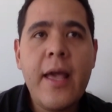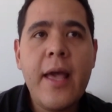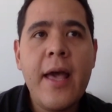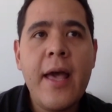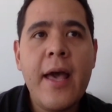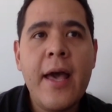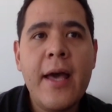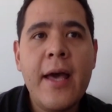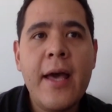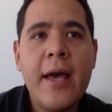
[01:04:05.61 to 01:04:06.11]

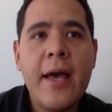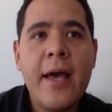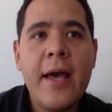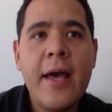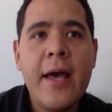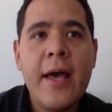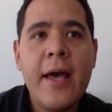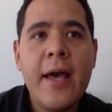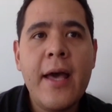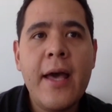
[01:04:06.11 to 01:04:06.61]

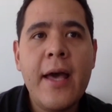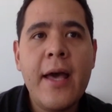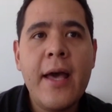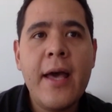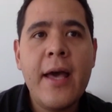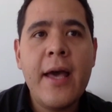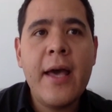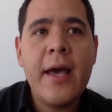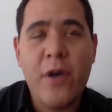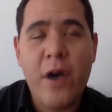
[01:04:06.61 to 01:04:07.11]
and
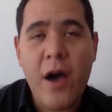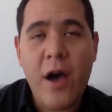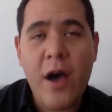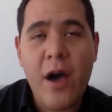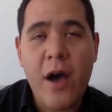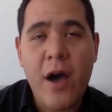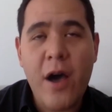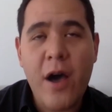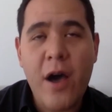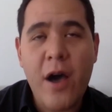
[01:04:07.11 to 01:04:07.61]
for
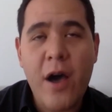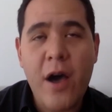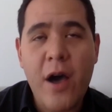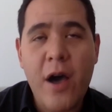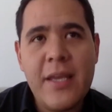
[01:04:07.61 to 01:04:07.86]
us,